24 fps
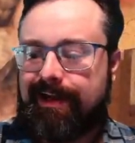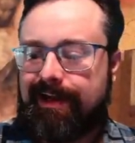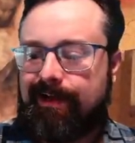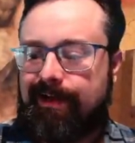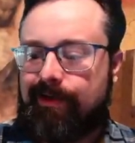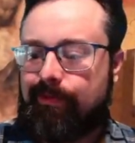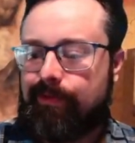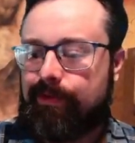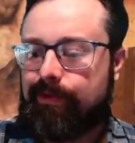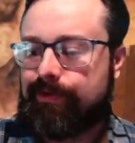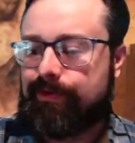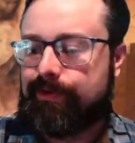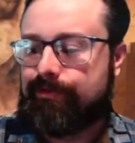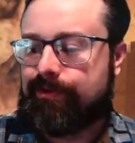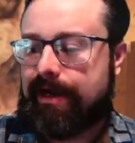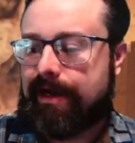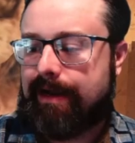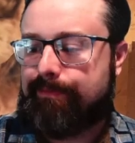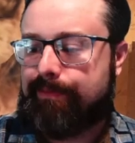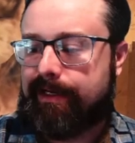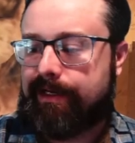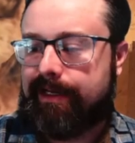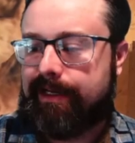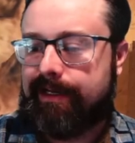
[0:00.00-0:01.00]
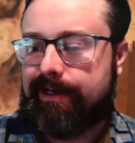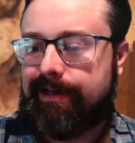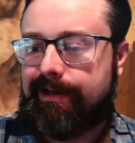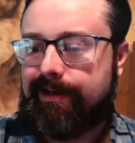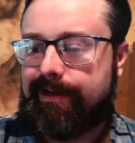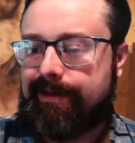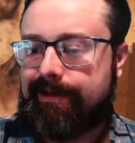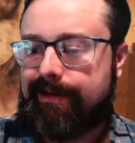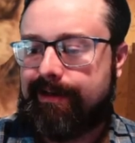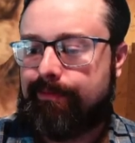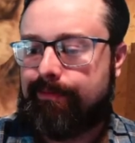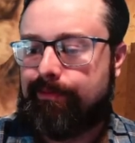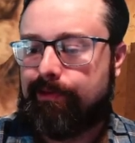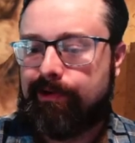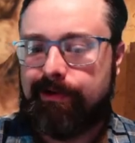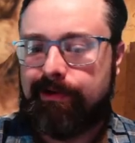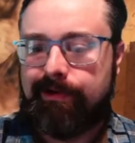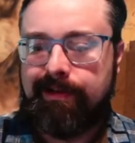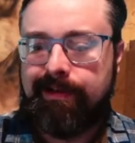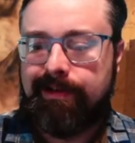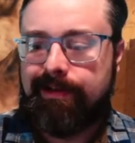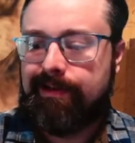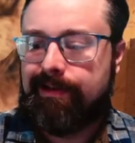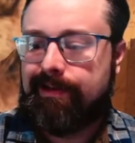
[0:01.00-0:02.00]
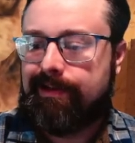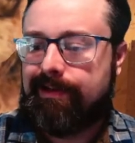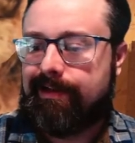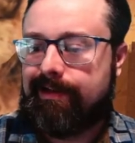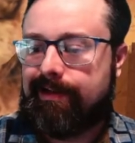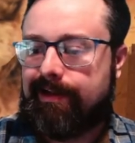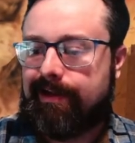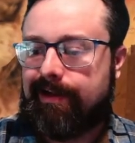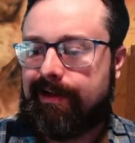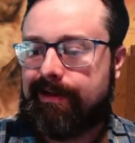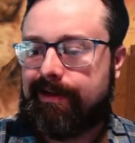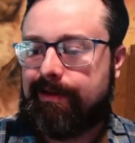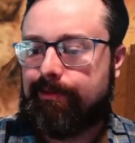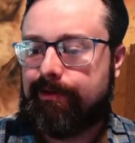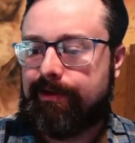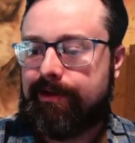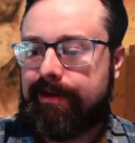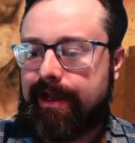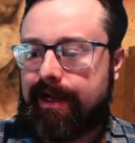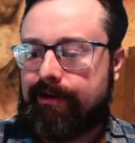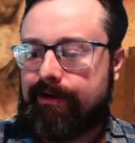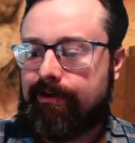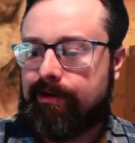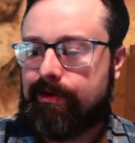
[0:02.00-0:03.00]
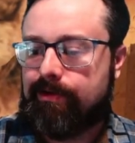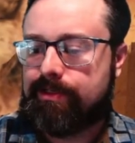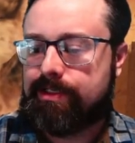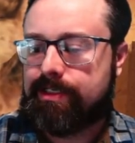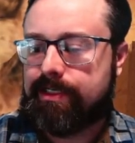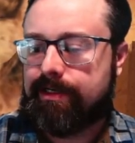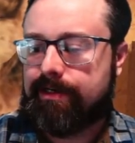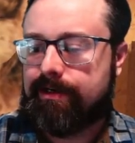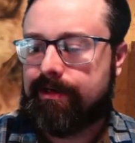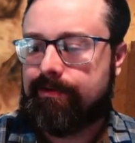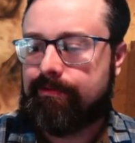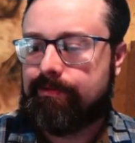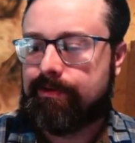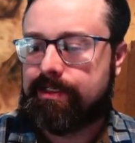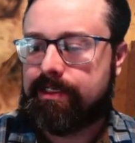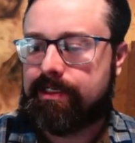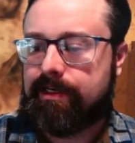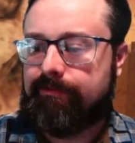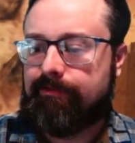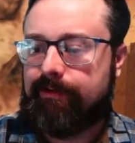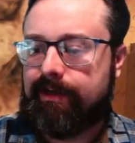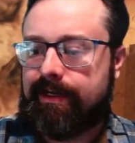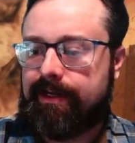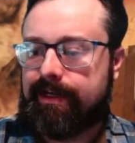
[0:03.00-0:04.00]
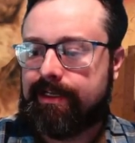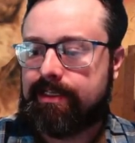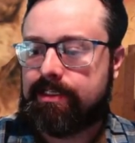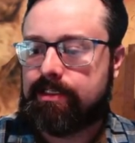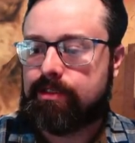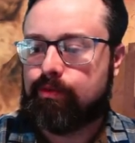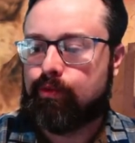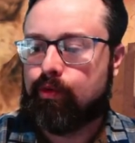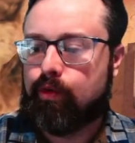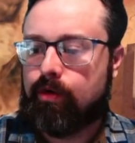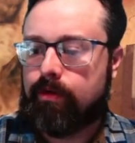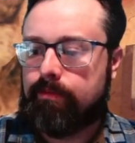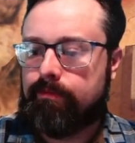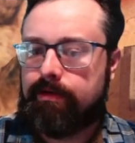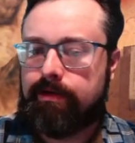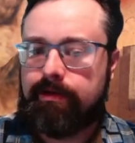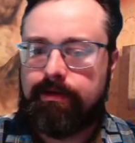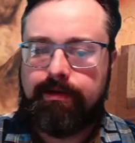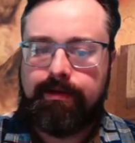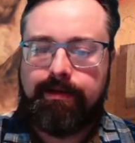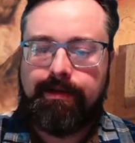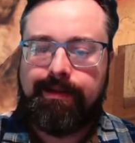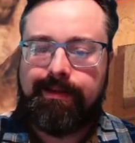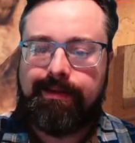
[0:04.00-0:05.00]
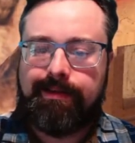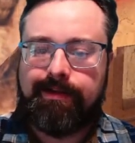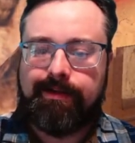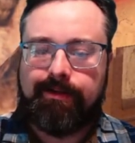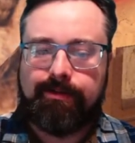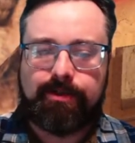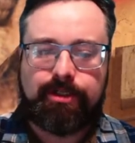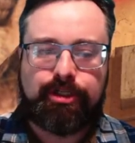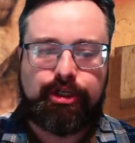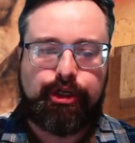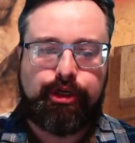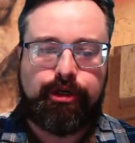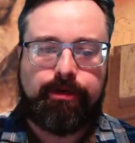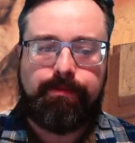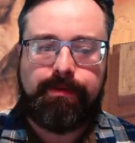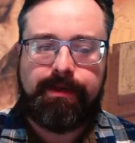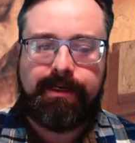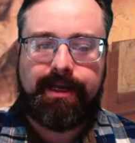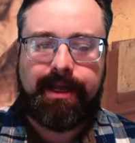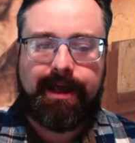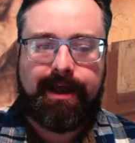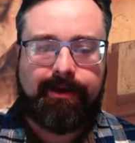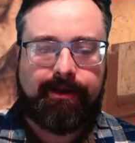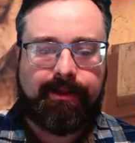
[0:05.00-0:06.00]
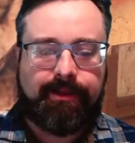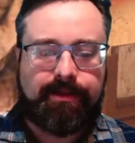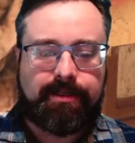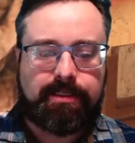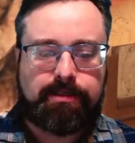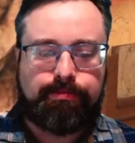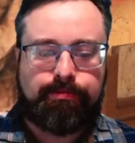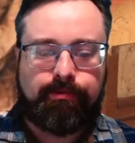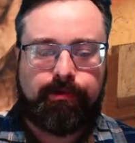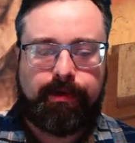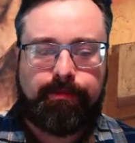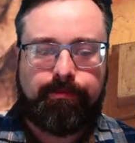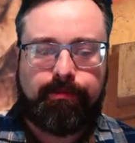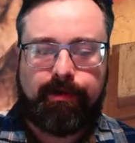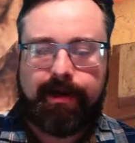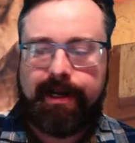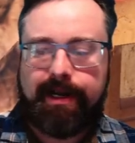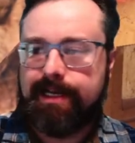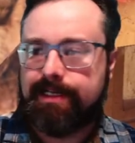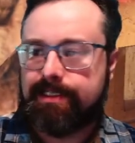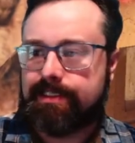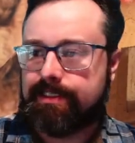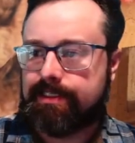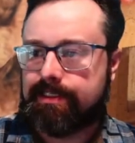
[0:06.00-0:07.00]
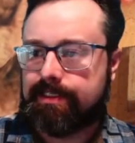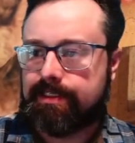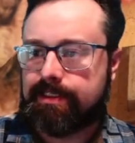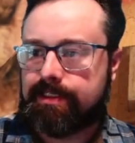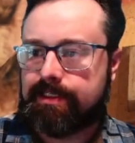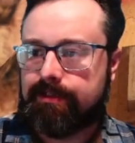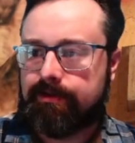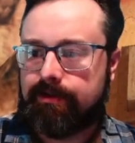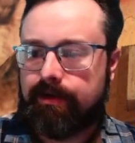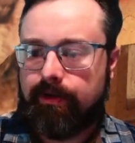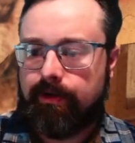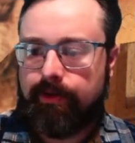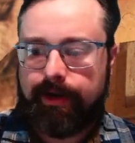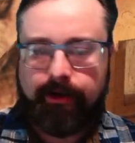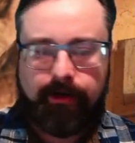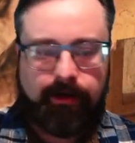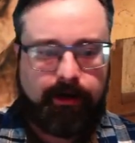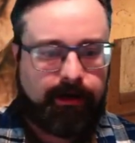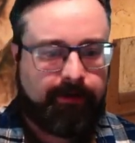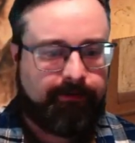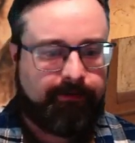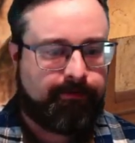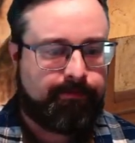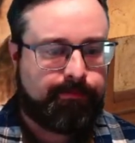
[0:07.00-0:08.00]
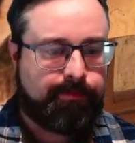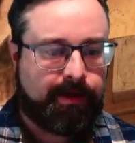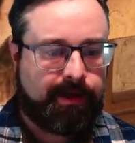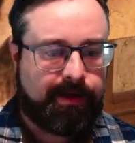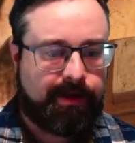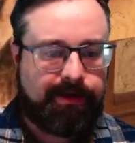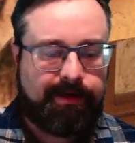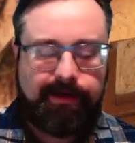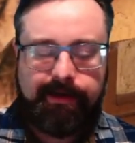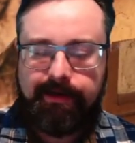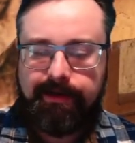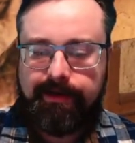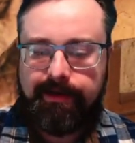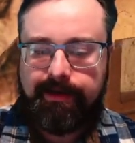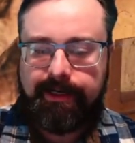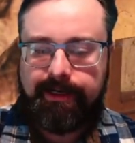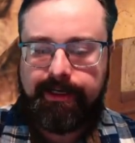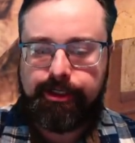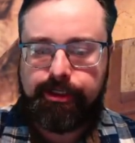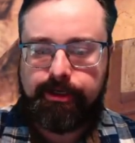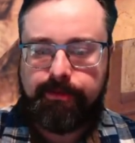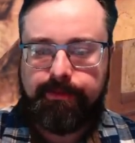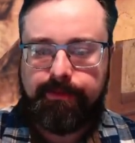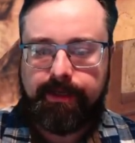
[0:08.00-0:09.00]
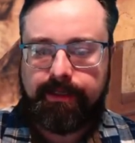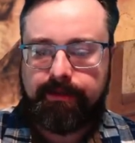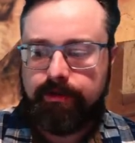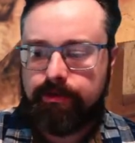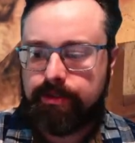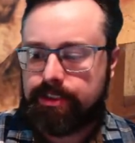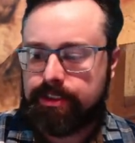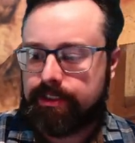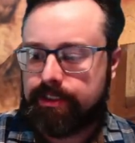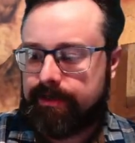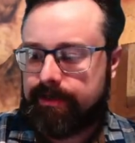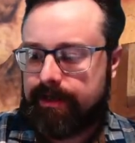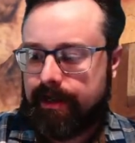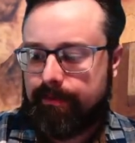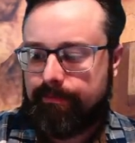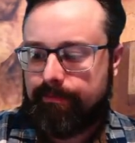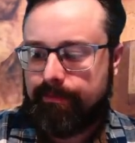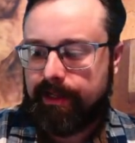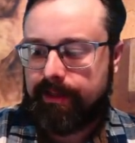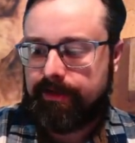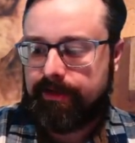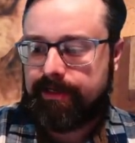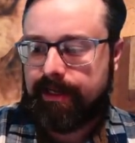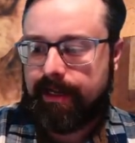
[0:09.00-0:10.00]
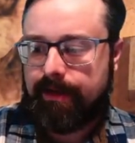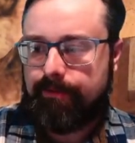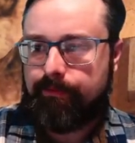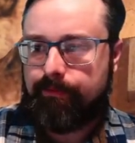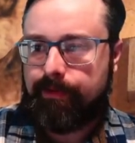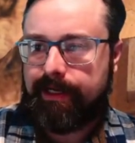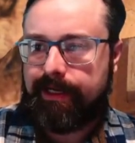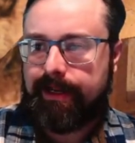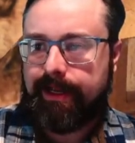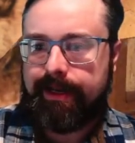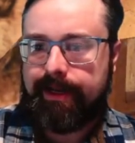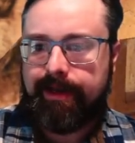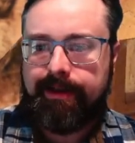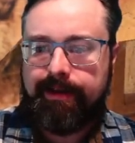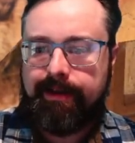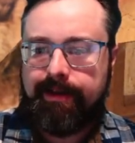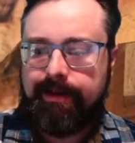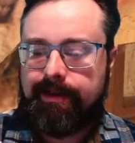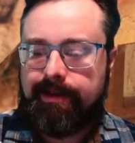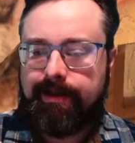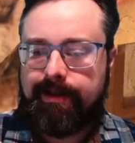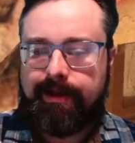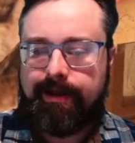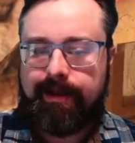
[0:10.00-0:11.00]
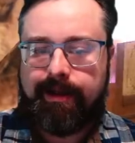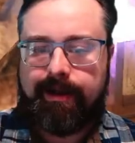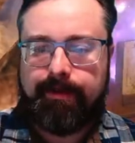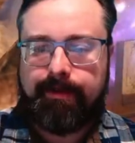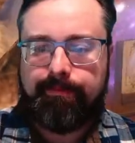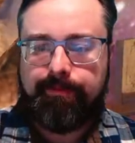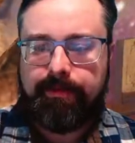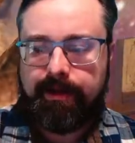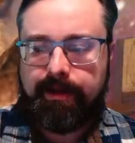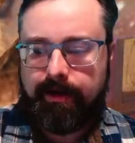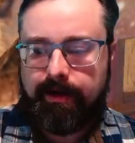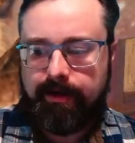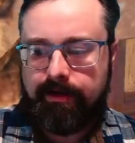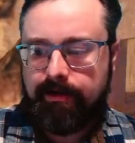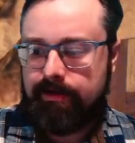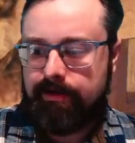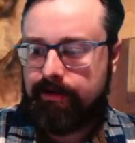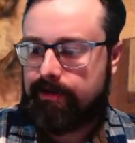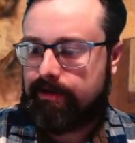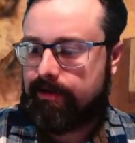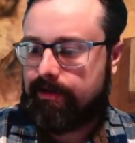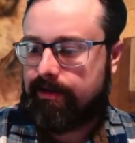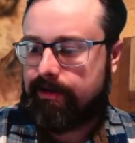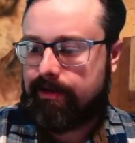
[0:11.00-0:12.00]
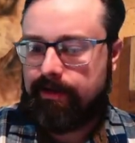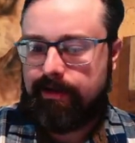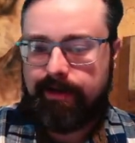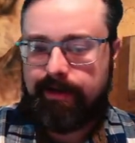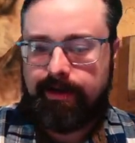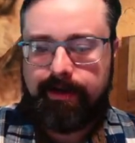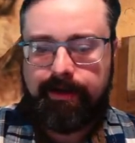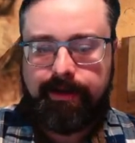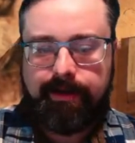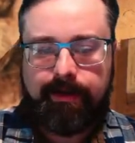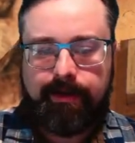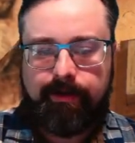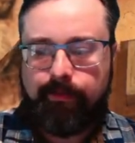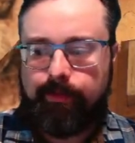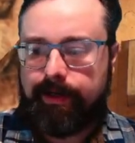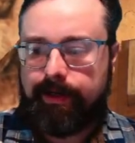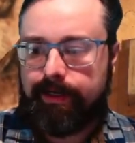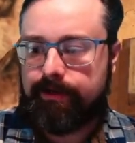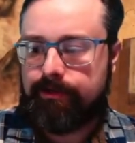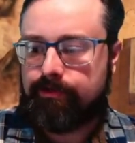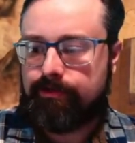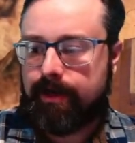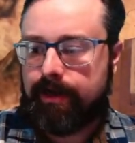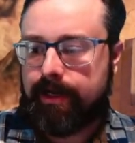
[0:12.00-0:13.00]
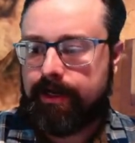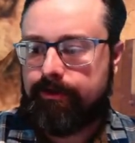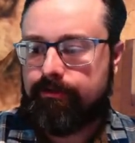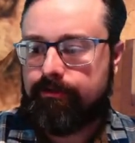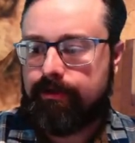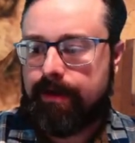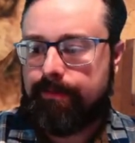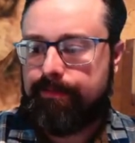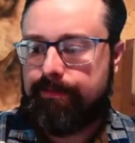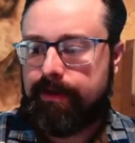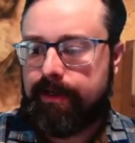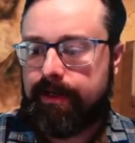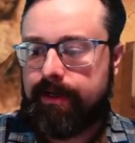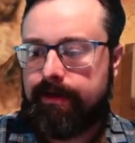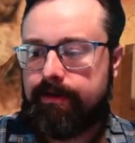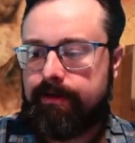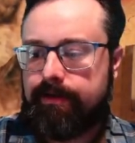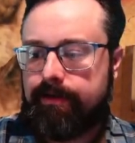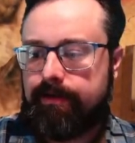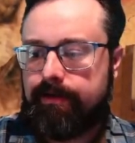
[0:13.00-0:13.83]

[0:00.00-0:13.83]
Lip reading: we will drop in double Necros here, and we'll see if we can't swarm. The ults should be down at this point. Boreas is still going off, but it should be close to down by the time we get up there, and we can try to drop in.